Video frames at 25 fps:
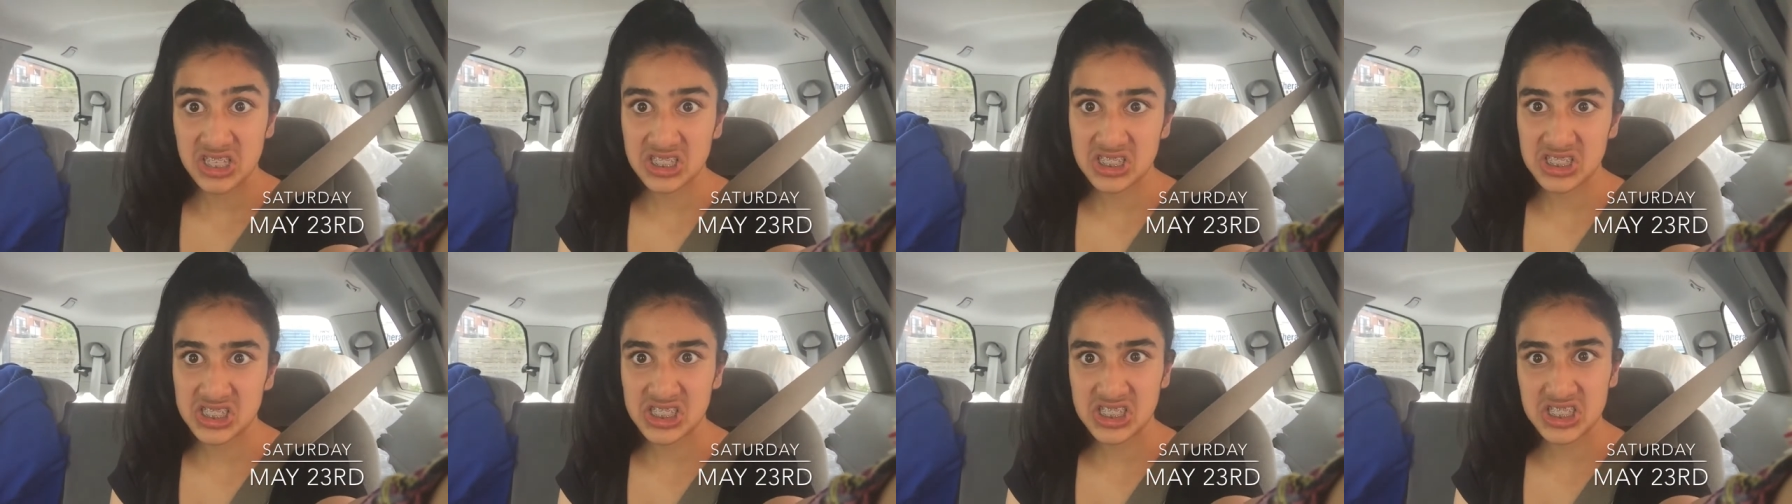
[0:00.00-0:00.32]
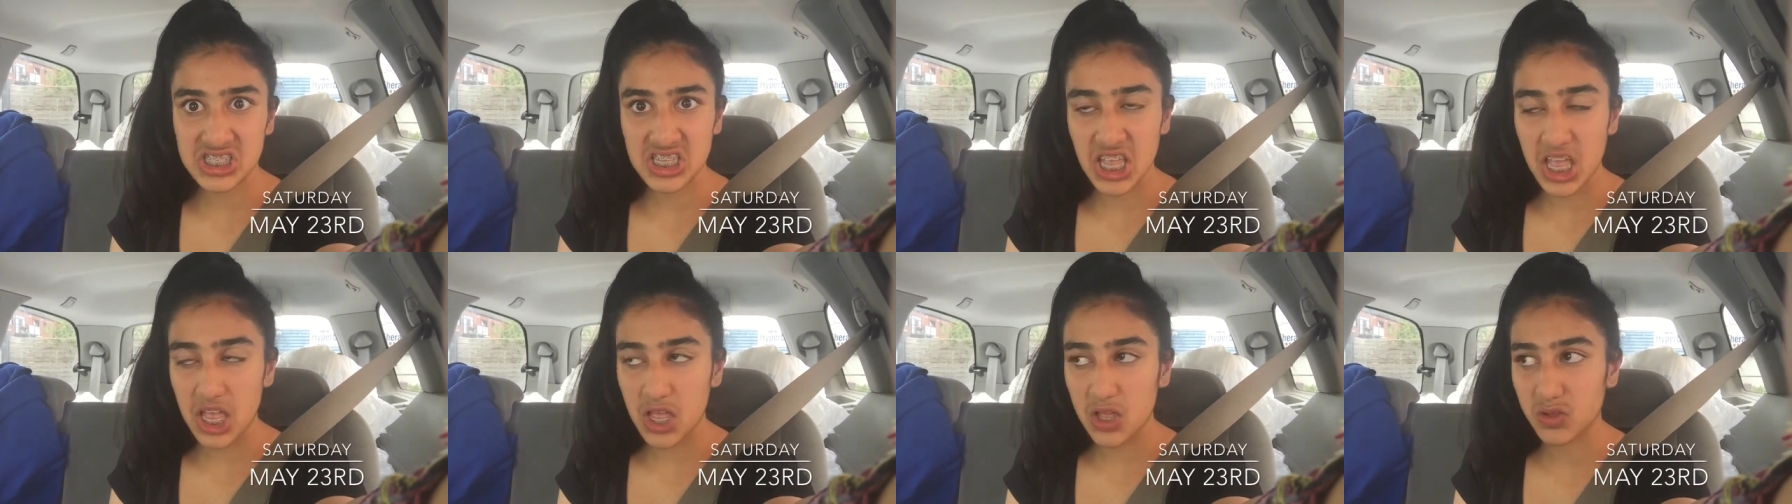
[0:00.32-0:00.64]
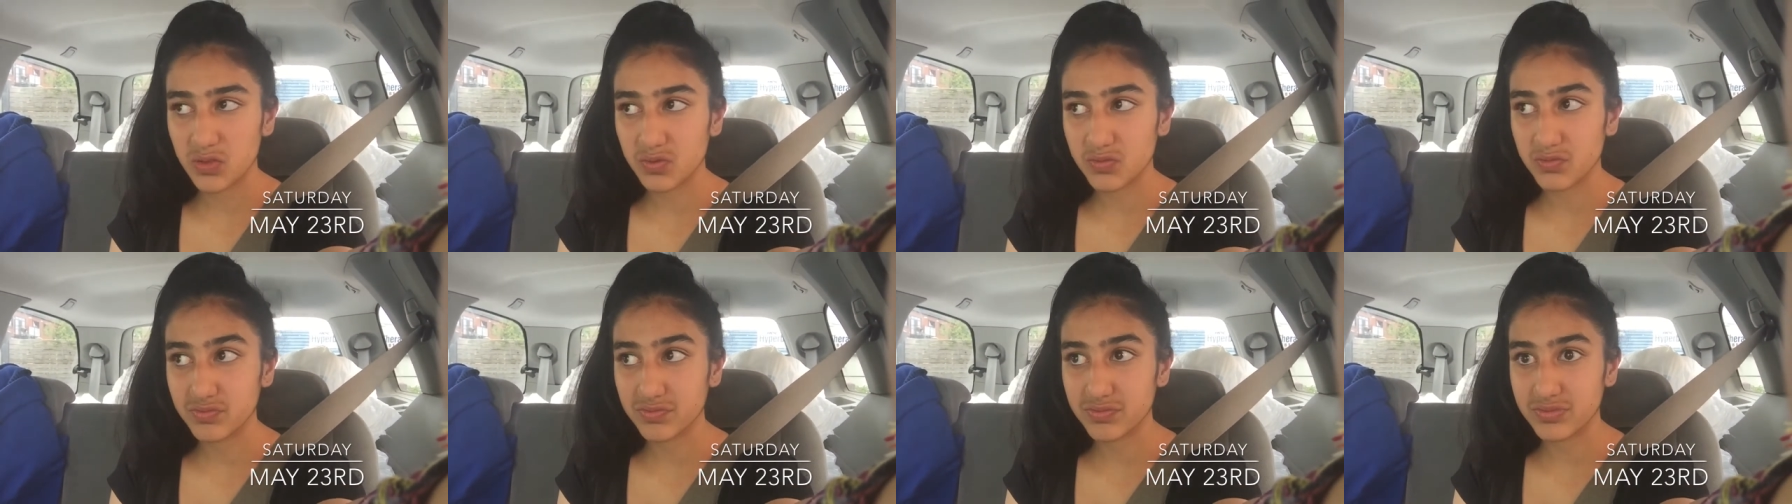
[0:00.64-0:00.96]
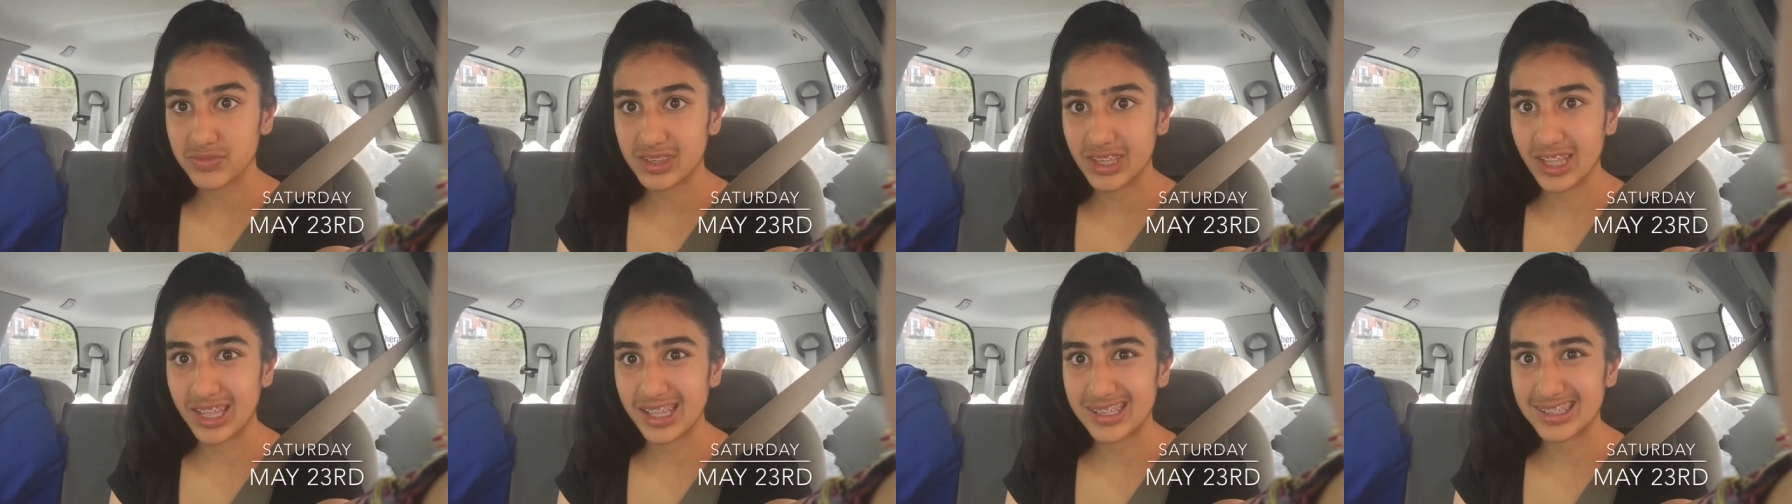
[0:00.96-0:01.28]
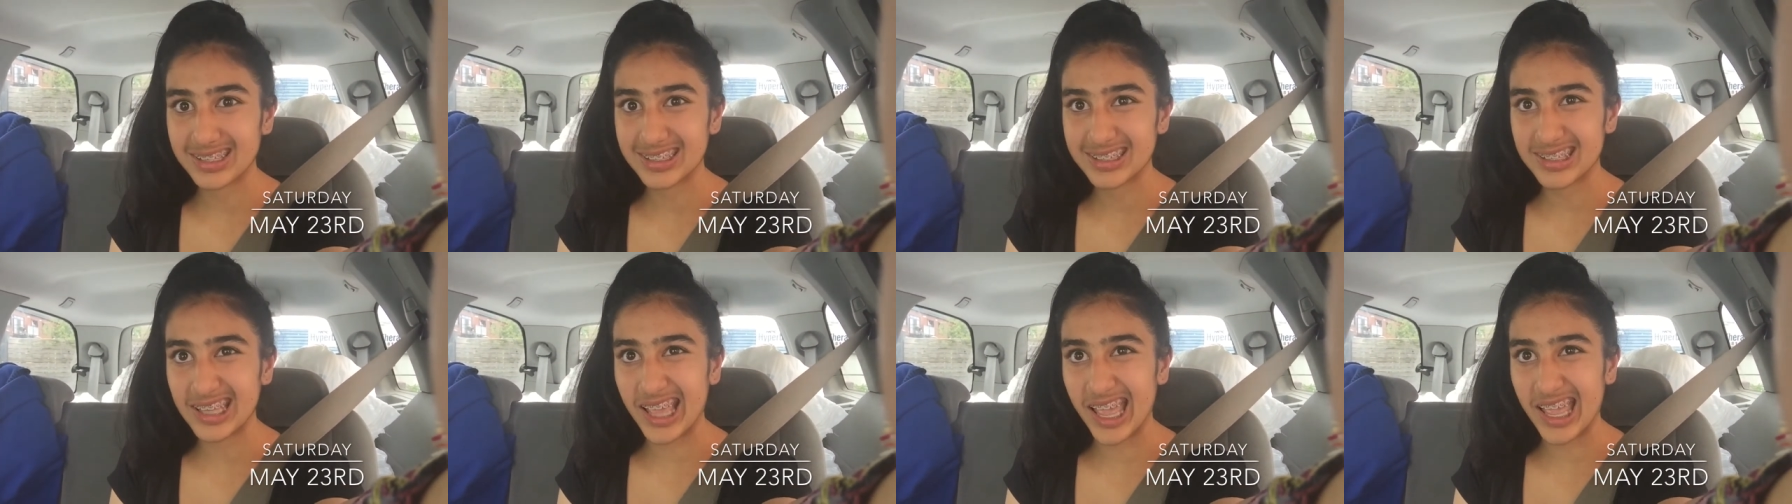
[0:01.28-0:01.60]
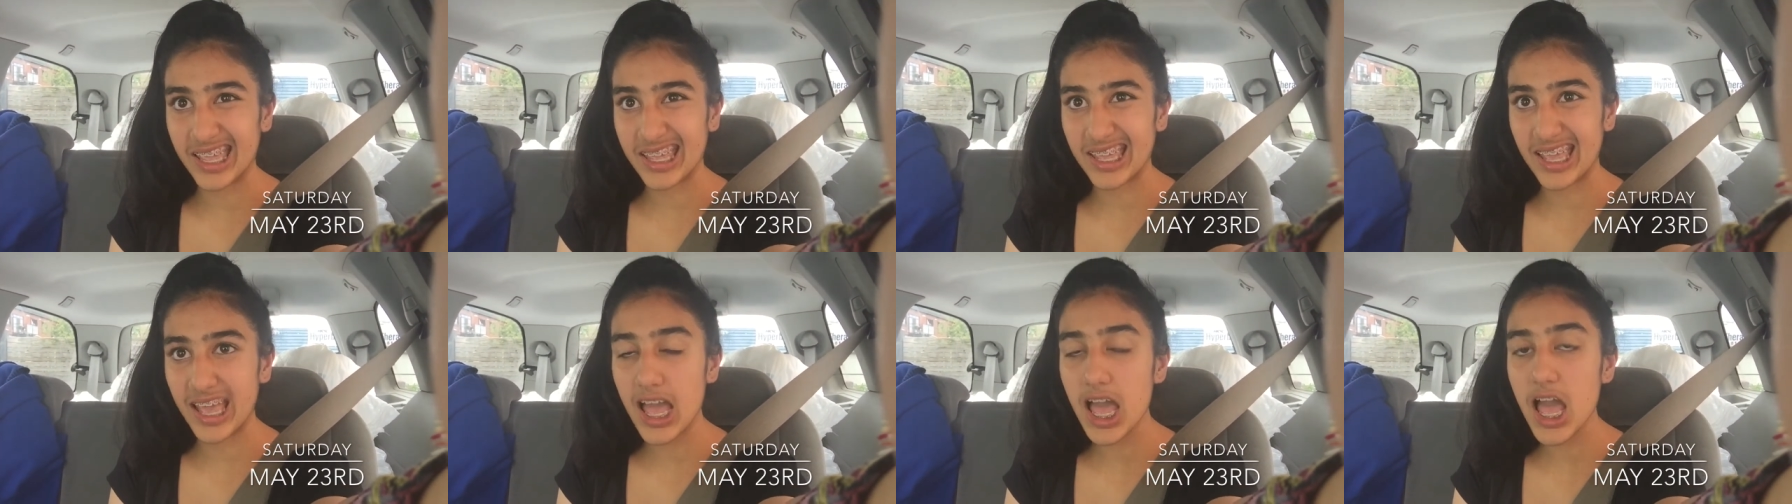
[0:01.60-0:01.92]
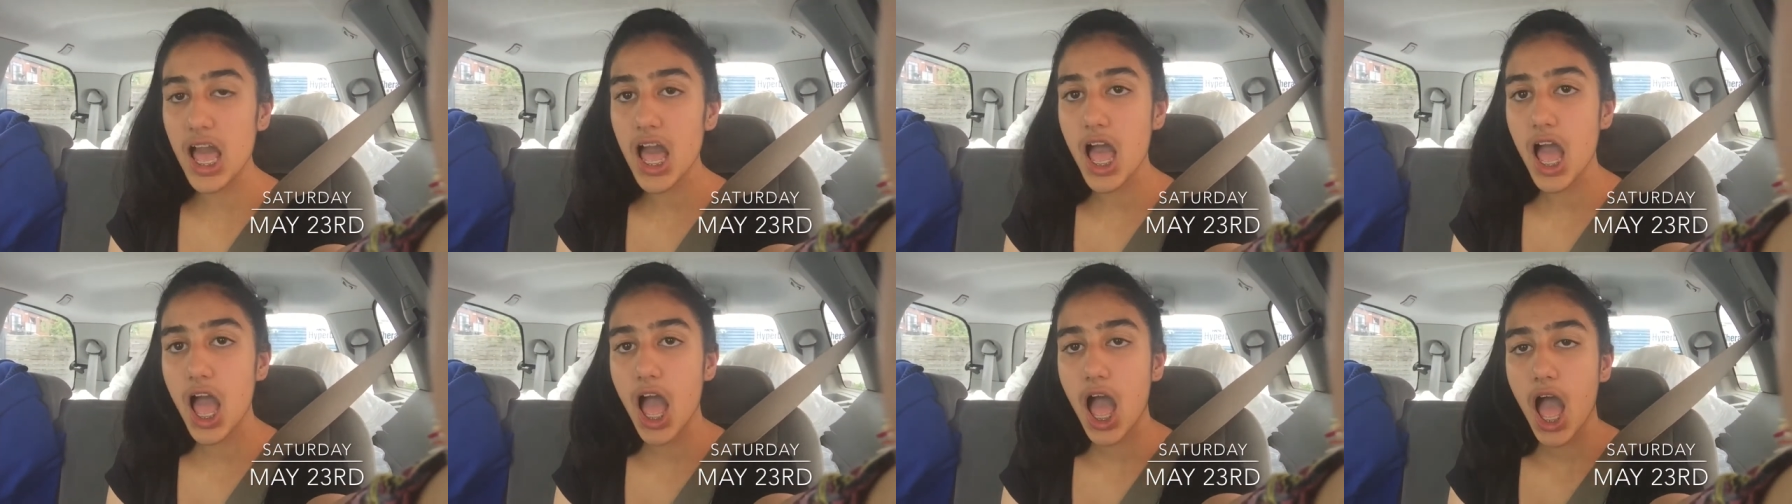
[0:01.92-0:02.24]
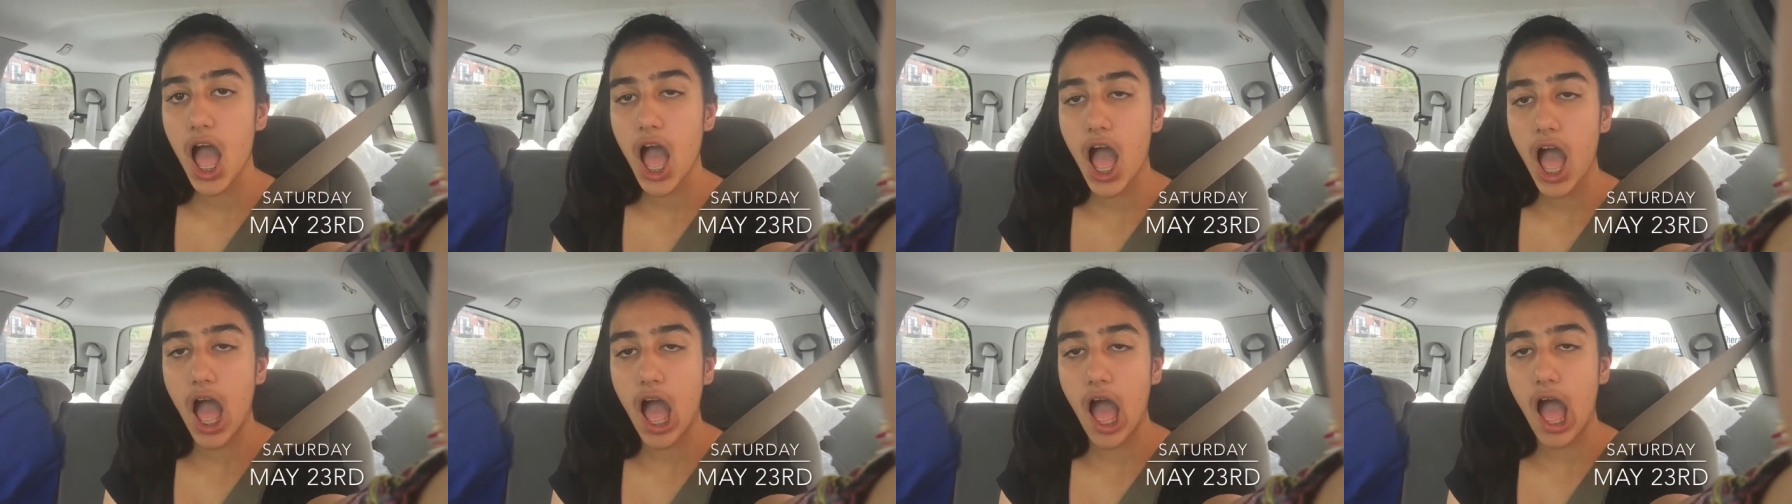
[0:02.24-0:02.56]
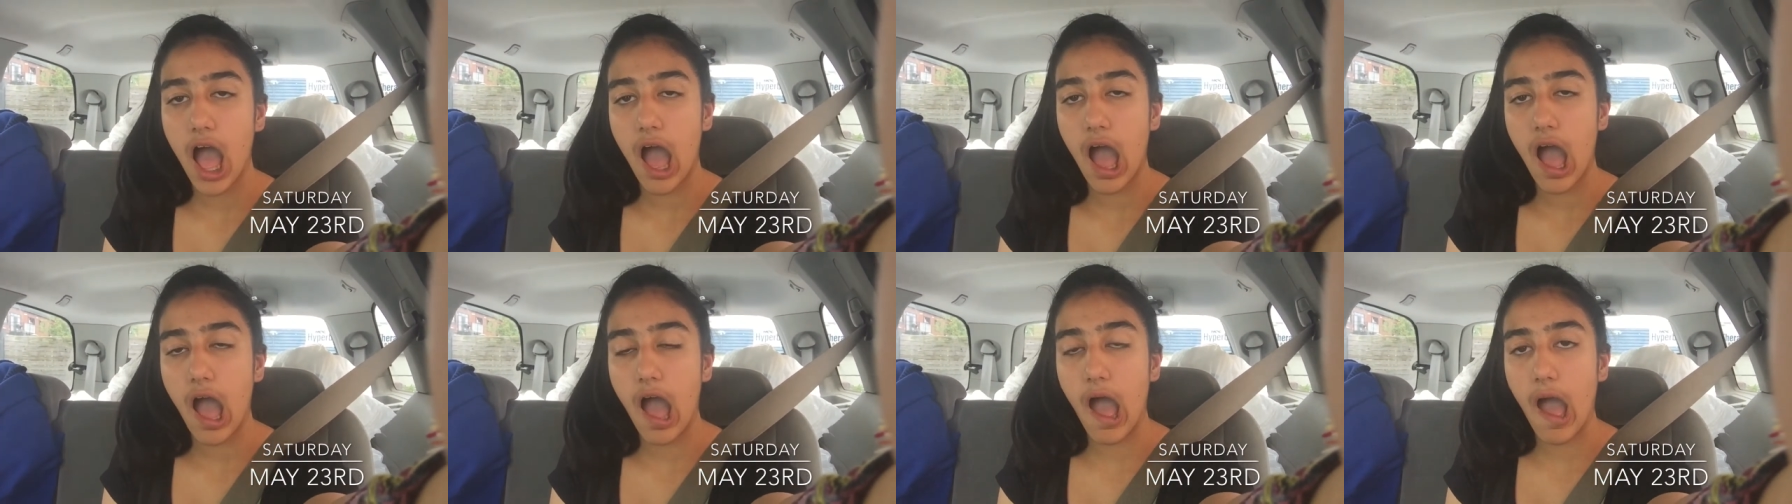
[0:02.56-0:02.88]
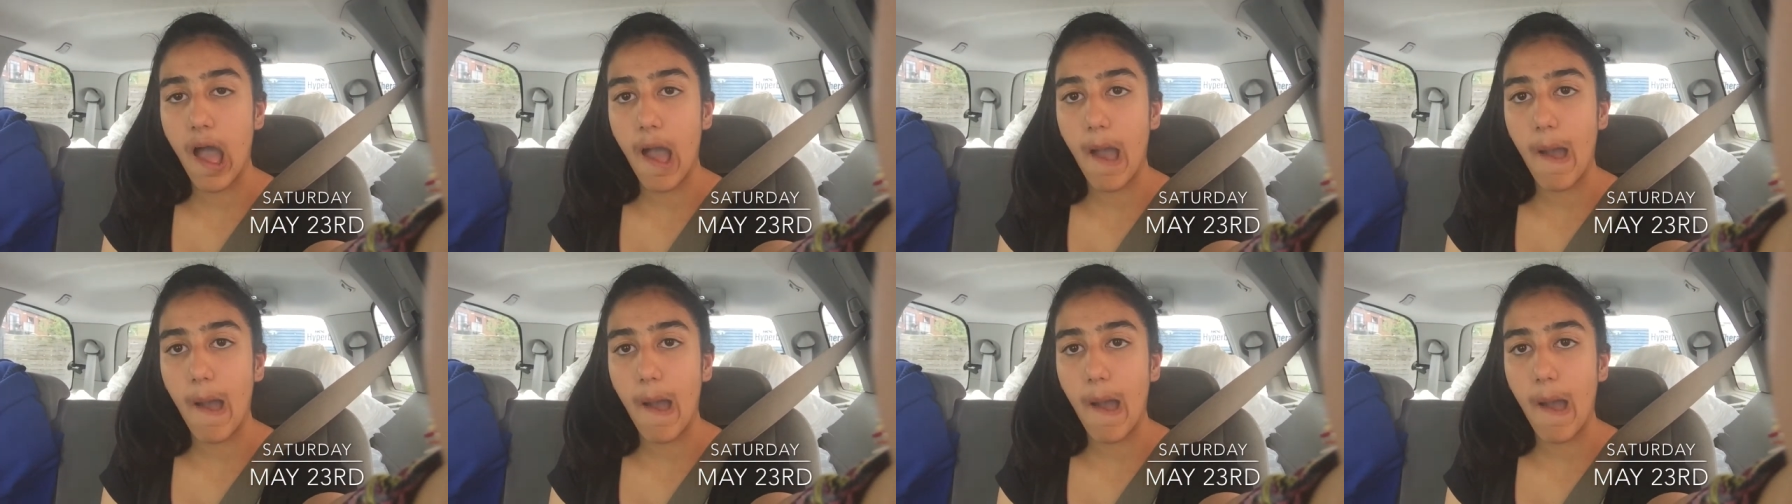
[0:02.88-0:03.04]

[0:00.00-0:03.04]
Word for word: And so, yeah, yeah. Uh,